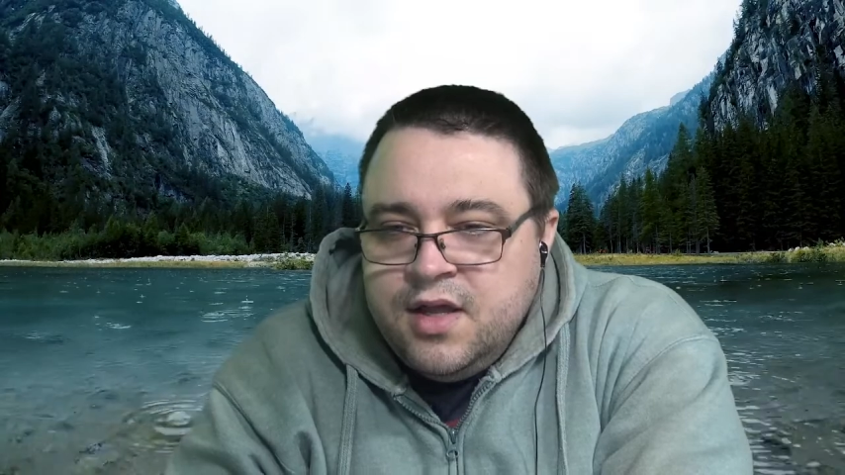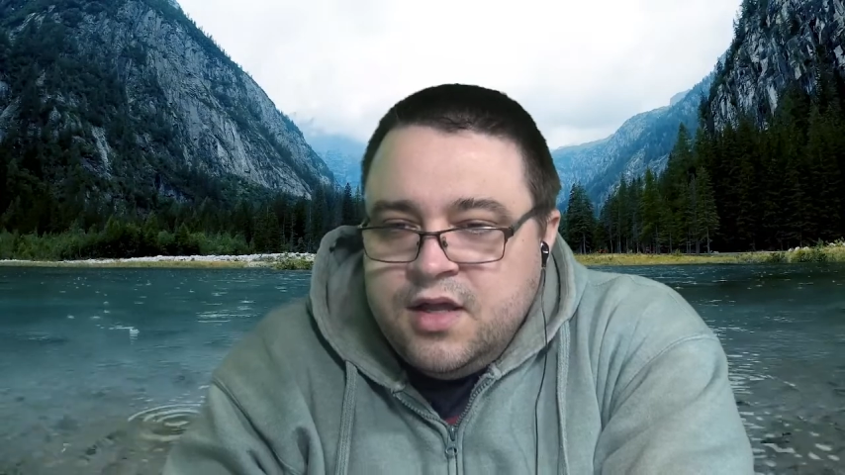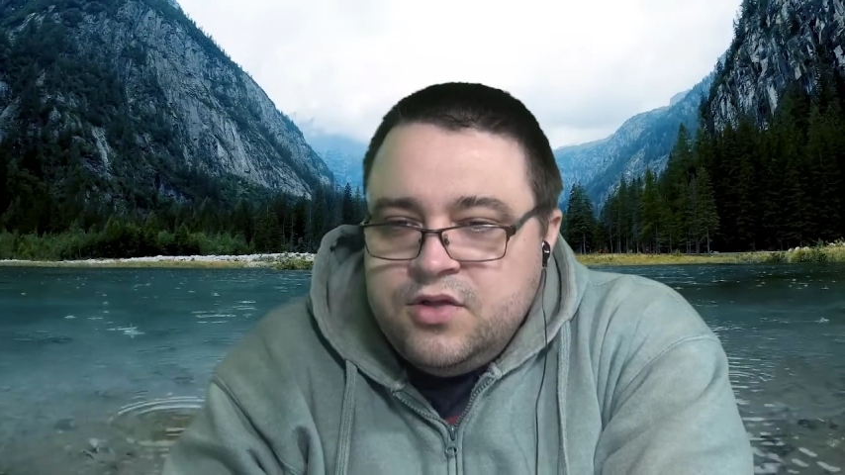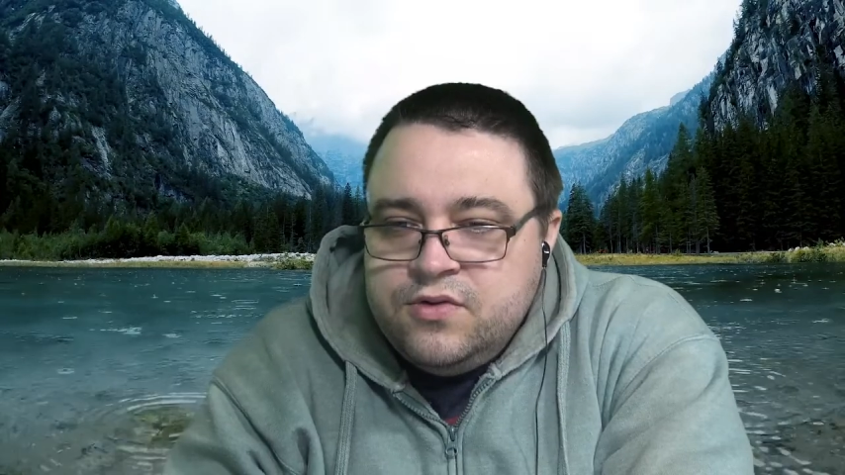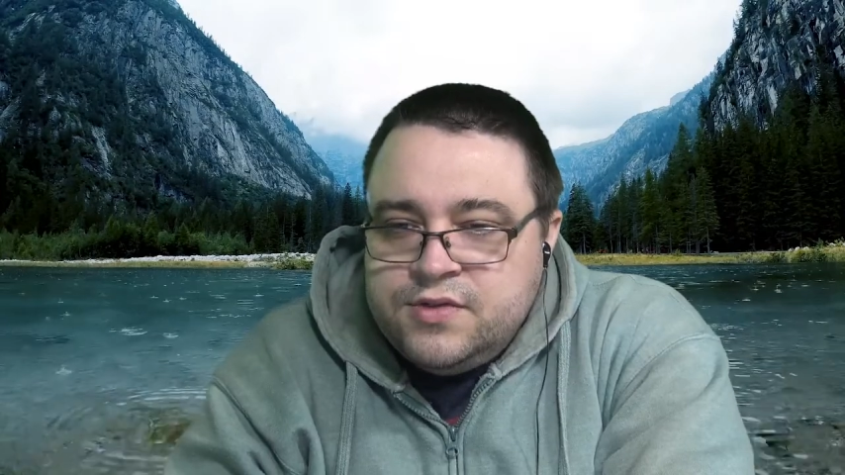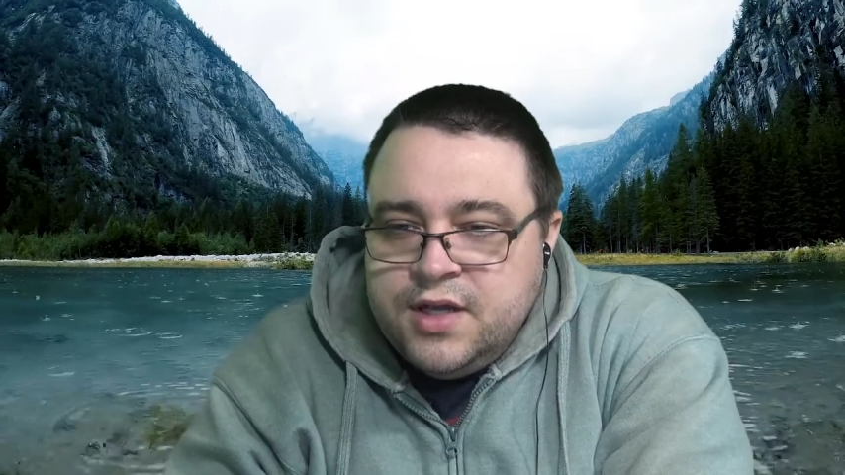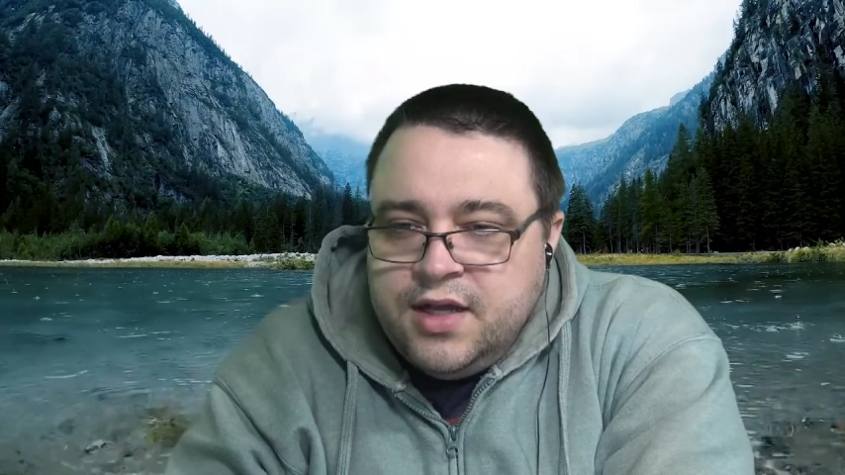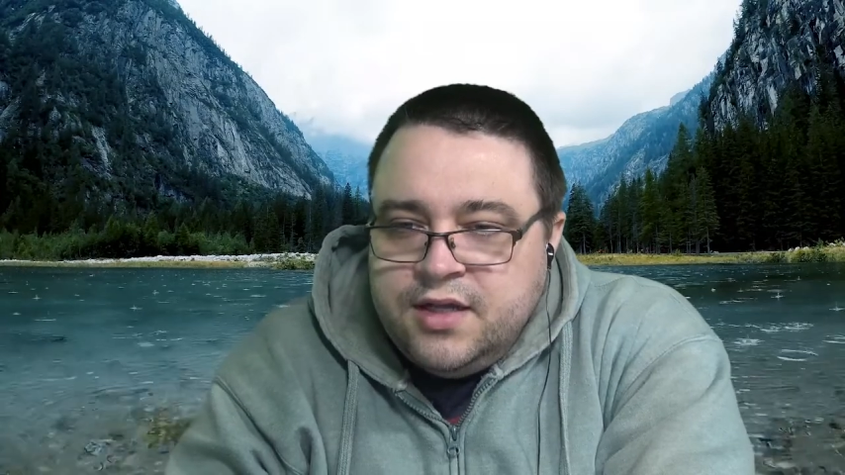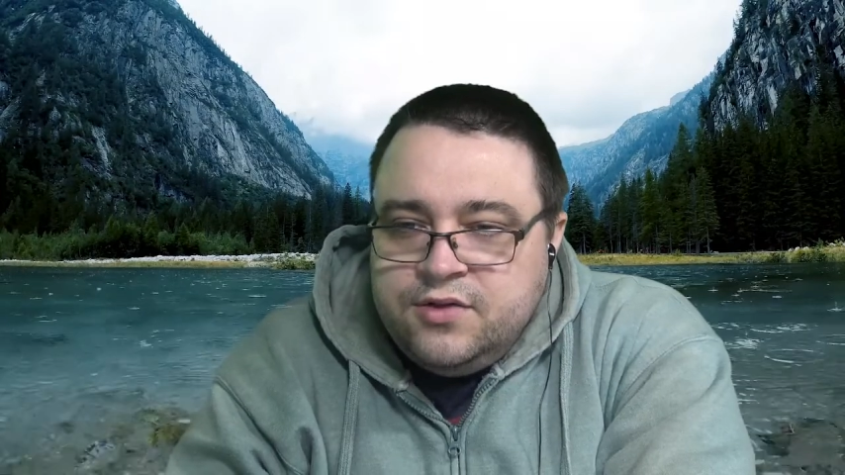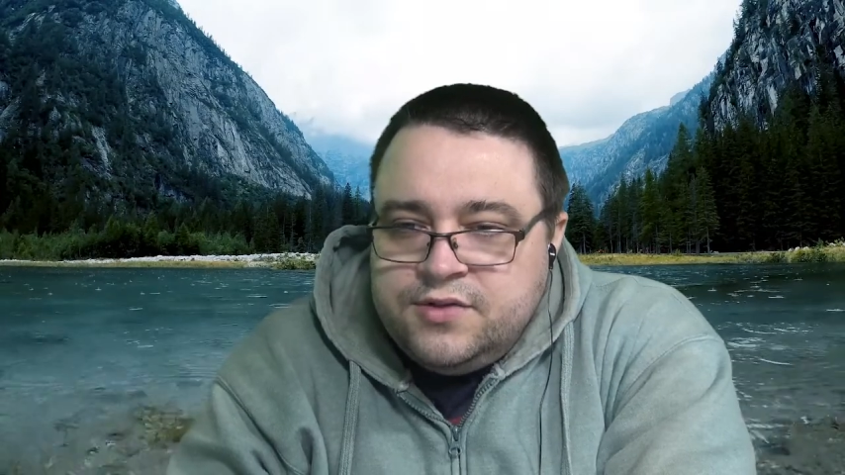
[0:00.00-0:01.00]

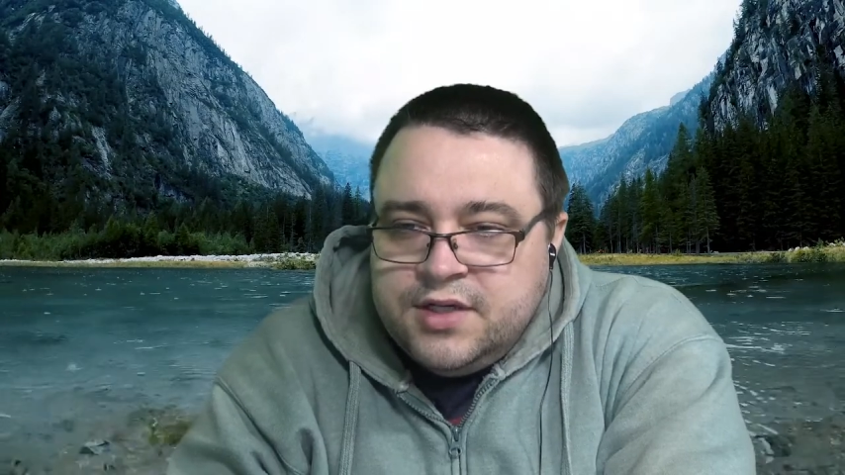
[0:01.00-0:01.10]
Utah